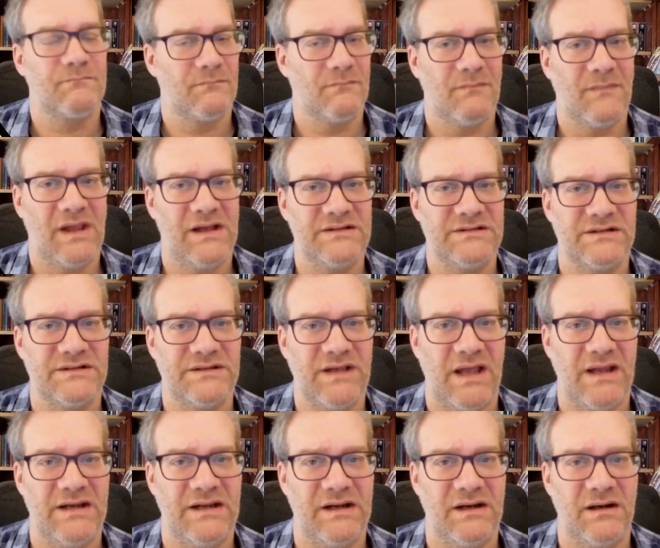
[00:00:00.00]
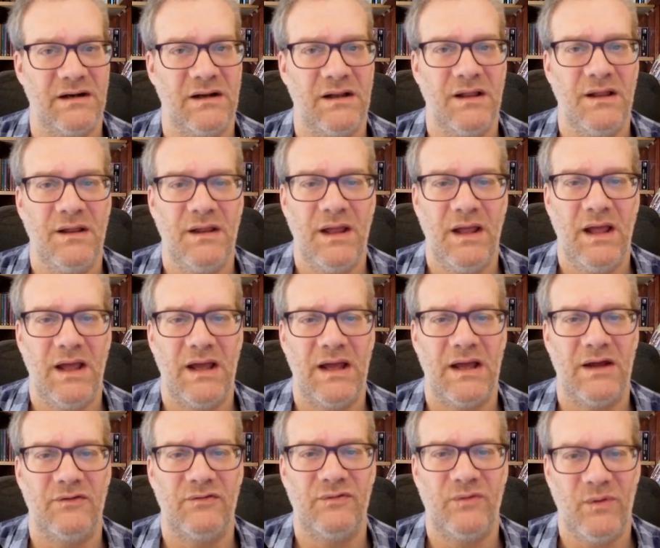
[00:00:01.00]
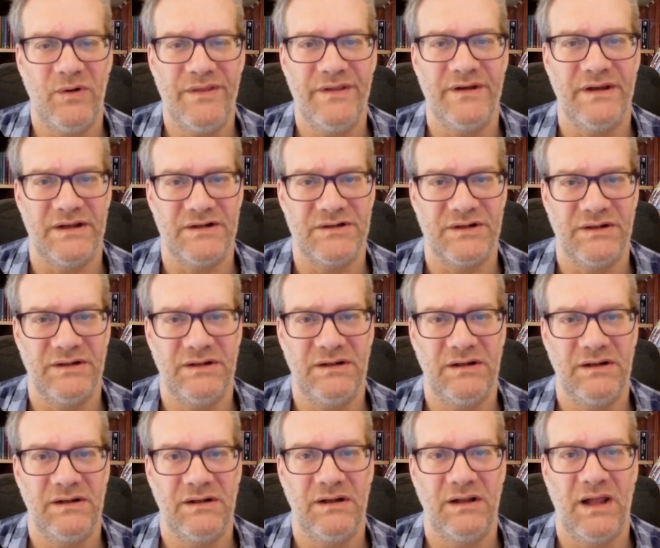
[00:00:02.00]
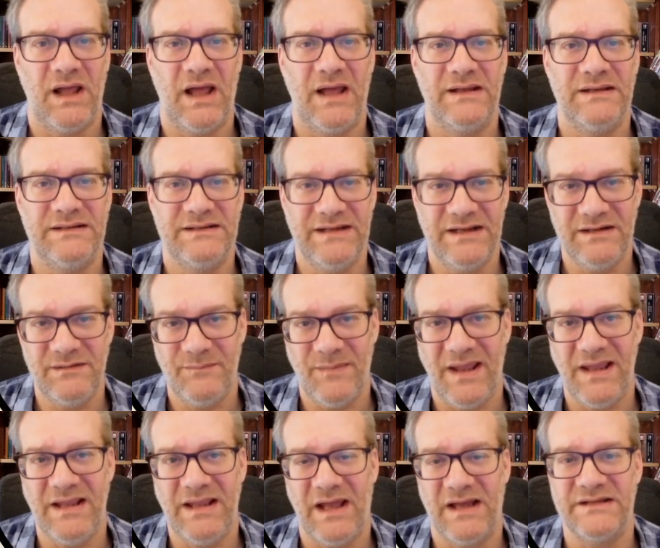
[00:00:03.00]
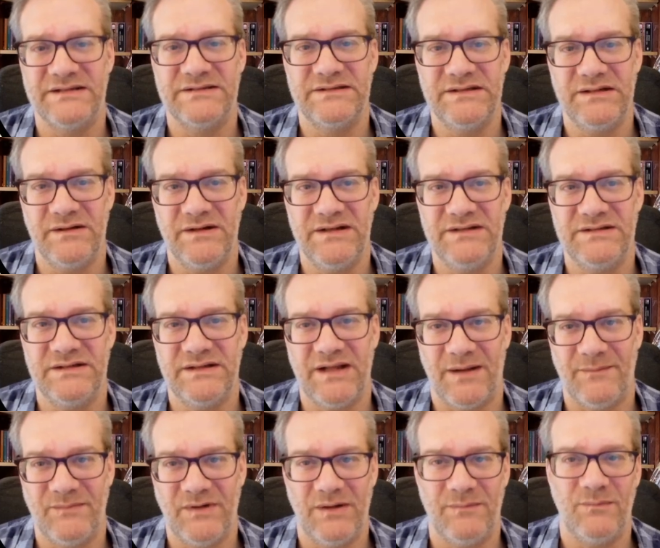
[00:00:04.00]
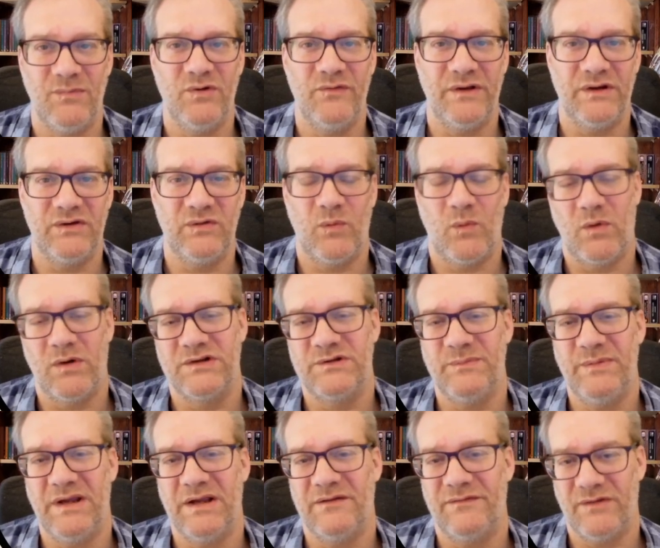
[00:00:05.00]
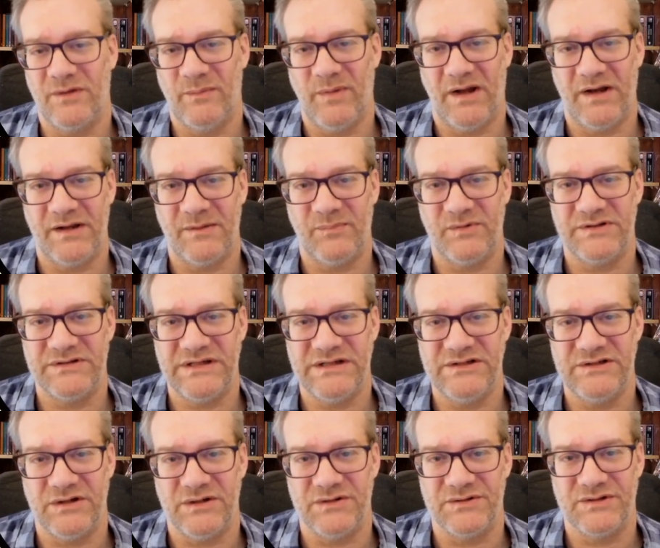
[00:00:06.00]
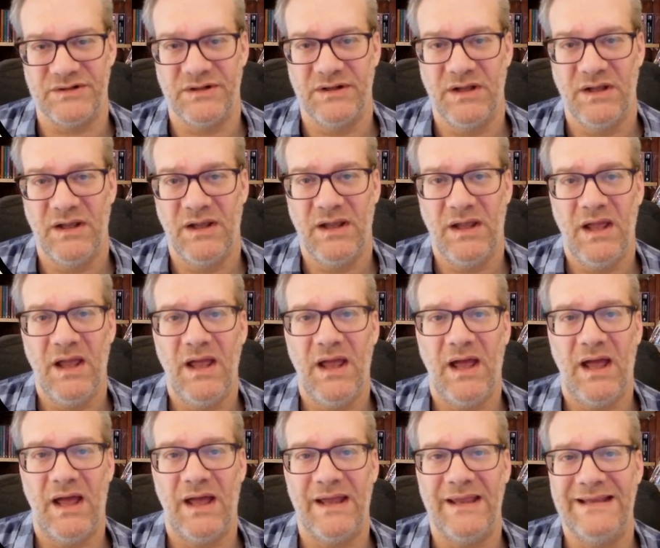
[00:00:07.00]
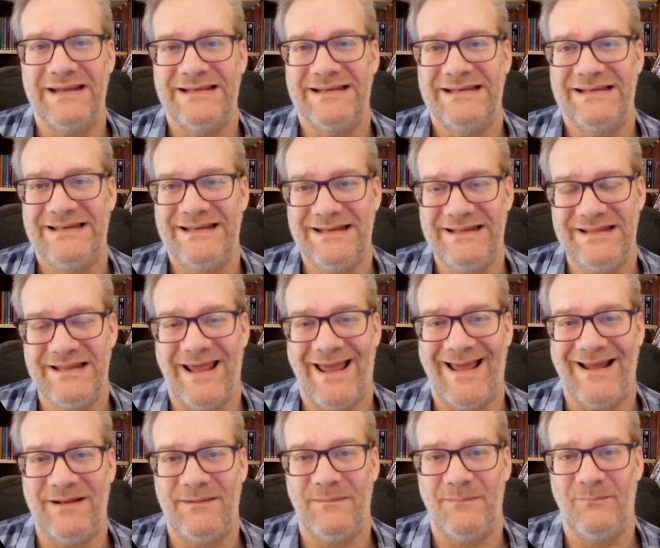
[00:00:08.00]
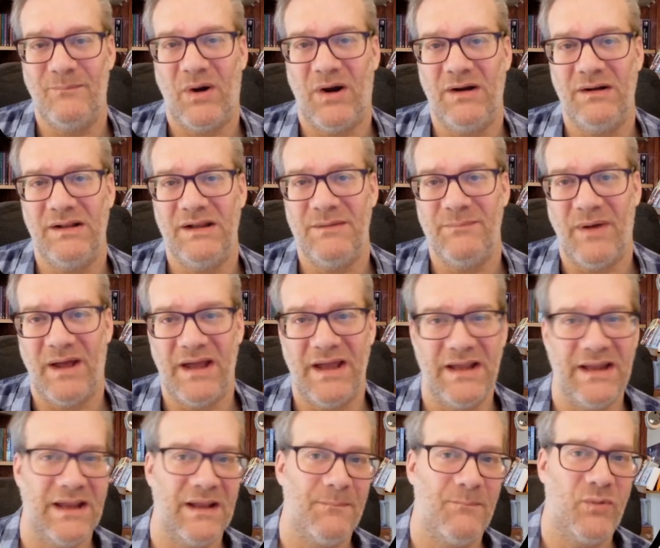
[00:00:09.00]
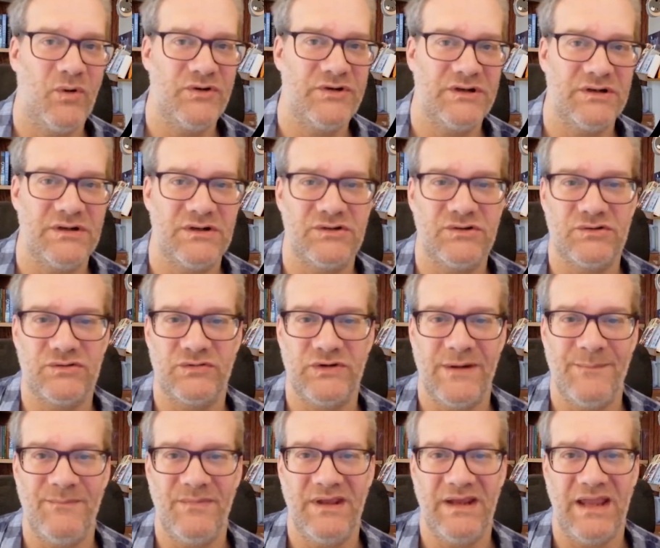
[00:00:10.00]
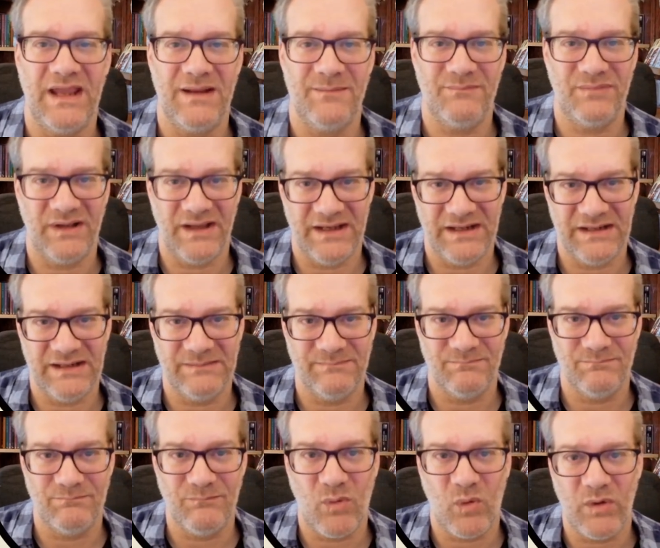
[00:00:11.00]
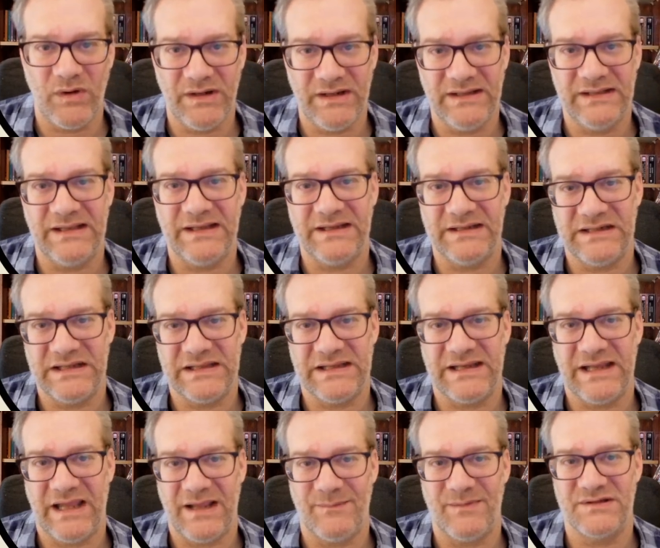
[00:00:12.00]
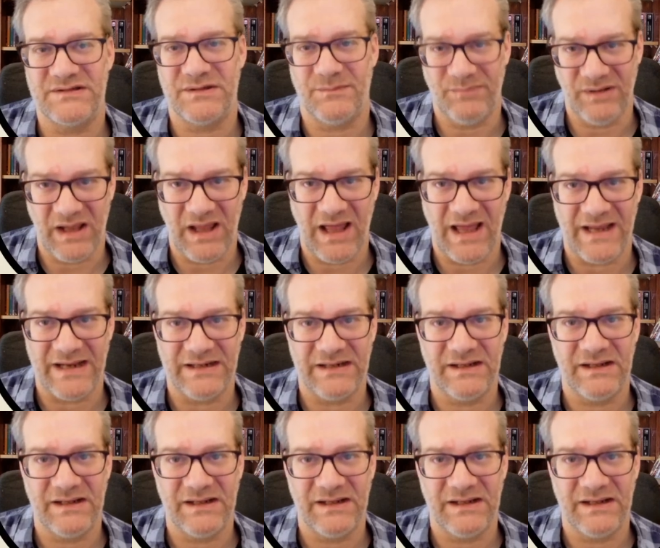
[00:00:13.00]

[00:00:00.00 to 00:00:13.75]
As an aside here, 4th edition did make a serious attempt at moving towards being a full body procedures. It did that partly by pushing to trim the gameplay more neatly into the game as supplied.